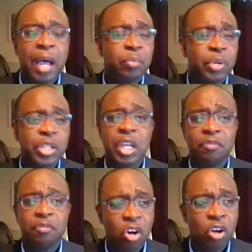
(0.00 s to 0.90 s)
which
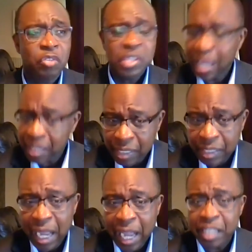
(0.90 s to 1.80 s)
involve
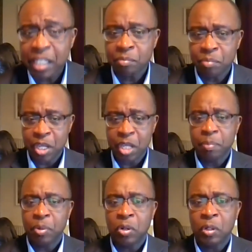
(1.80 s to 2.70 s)
sensitizing
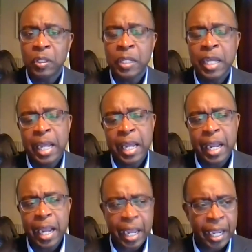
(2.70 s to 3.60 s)
people
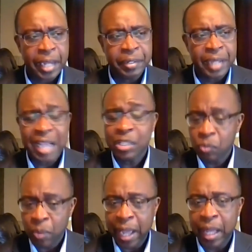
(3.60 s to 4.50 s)
and as
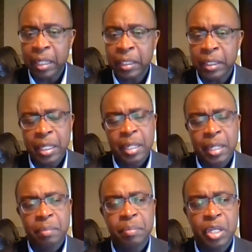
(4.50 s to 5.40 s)
well,
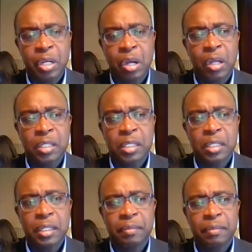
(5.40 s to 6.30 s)

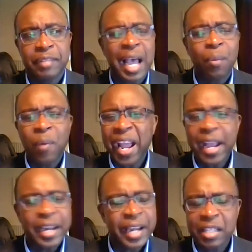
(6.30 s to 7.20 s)
because the
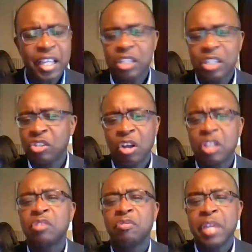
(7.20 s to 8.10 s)
awareness is
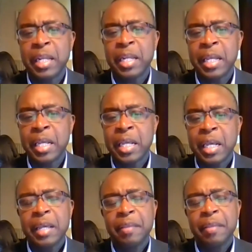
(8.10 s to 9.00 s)
not really
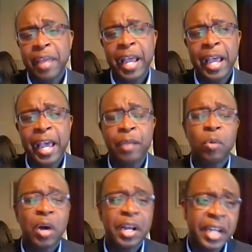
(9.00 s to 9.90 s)
there. And
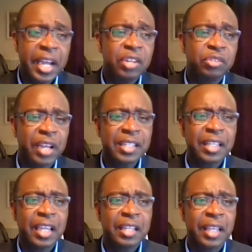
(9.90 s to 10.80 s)
one
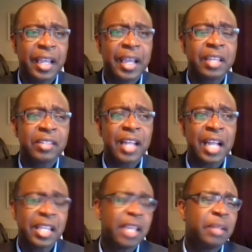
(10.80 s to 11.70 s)
interesting thing is
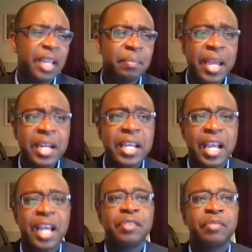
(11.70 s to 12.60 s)
that in many
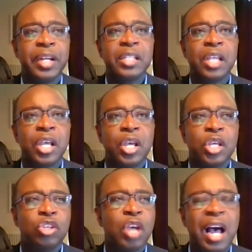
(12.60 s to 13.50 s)
countries,
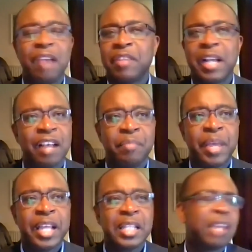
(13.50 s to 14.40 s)
you have
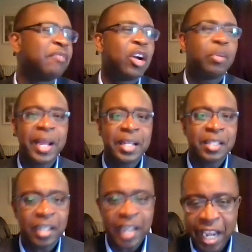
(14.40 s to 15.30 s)
government,
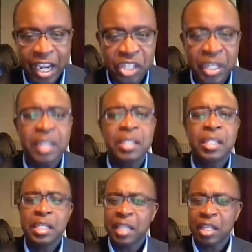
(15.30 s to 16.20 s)
environmental
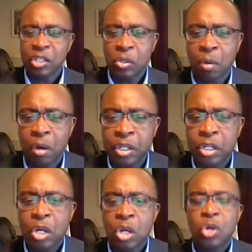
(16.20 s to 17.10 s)
agencies, and so on,
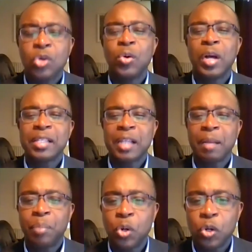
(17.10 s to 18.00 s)
who are
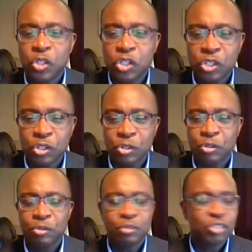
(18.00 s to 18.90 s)
supposed
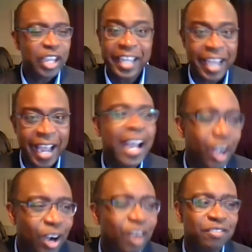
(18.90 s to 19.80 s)
to take care
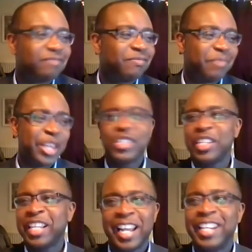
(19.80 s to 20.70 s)
of
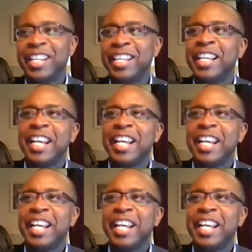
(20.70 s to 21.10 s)
basically